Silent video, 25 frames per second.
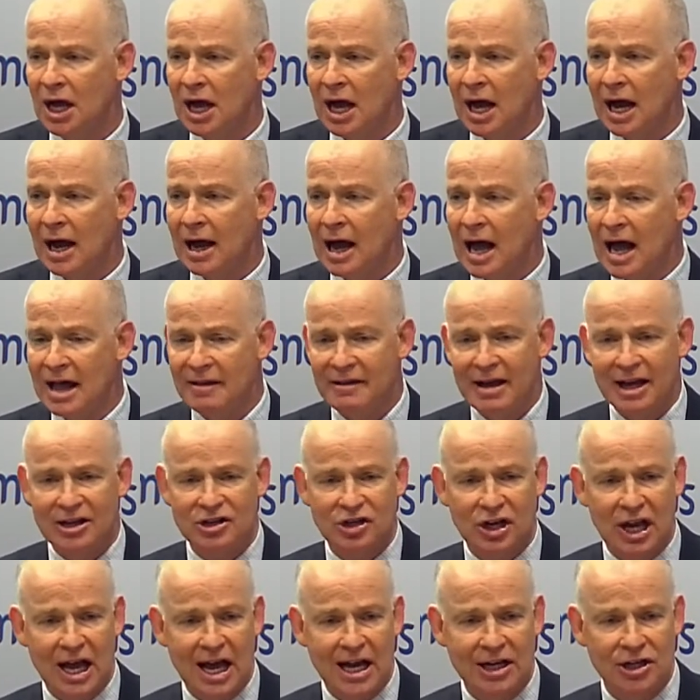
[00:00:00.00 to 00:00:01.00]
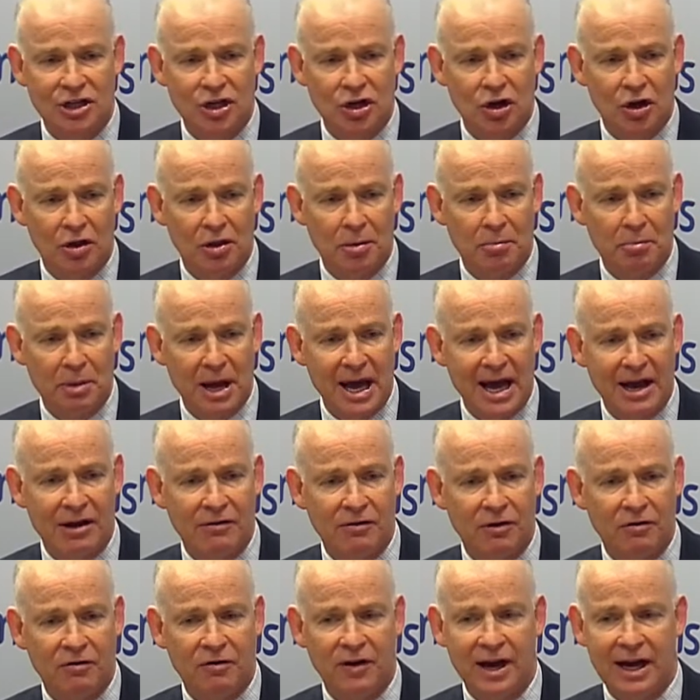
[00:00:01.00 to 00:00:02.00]
And that's largely on the back of
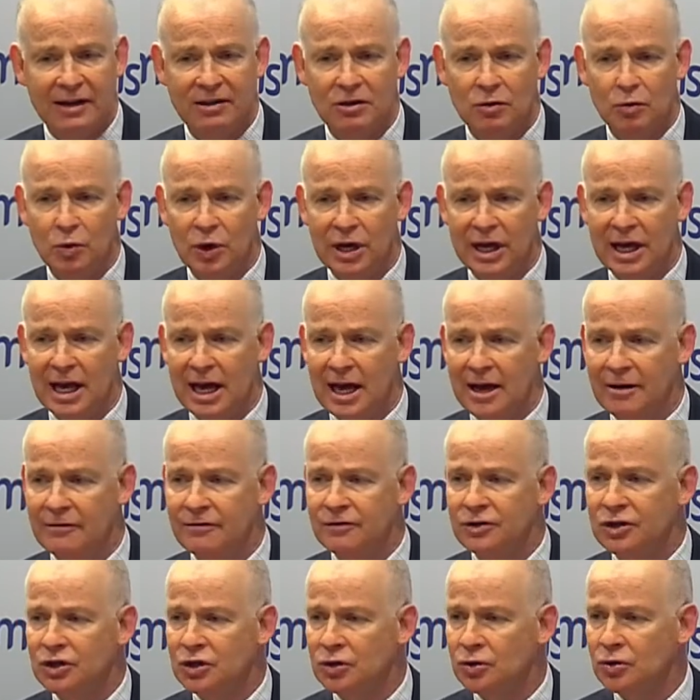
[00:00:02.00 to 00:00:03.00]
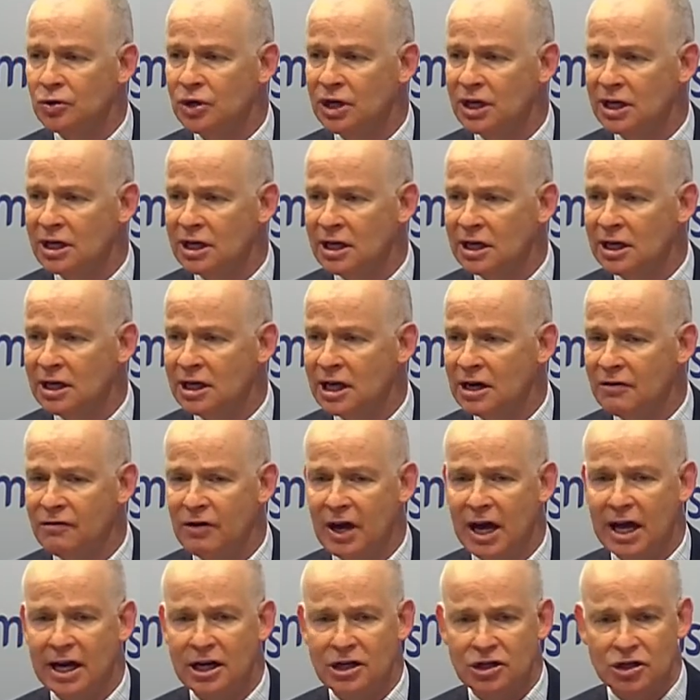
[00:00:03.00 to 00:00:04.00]
the fact that we have two key
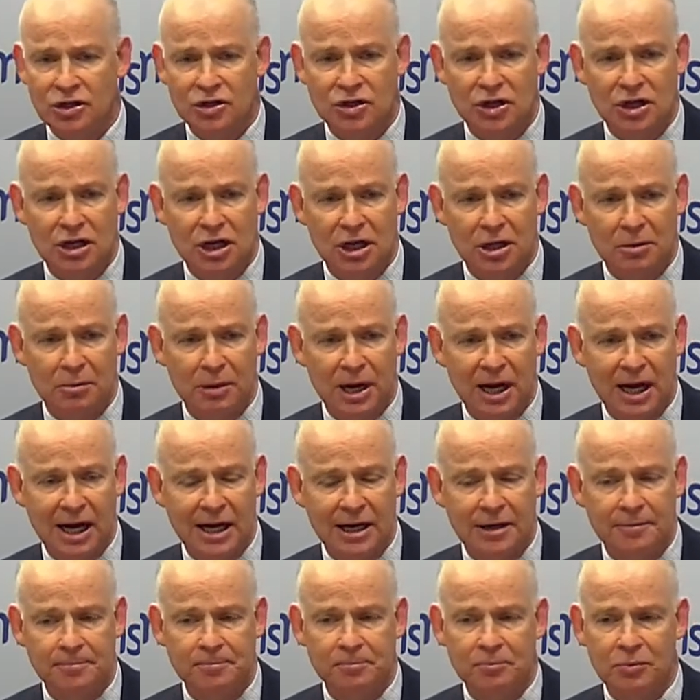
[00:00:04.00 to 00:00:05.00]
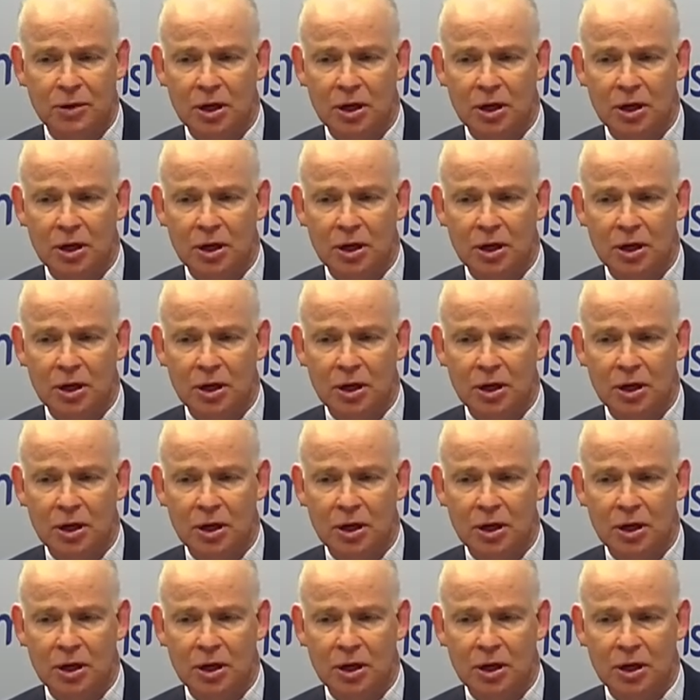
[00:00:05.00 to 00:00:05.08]
advantages into the market.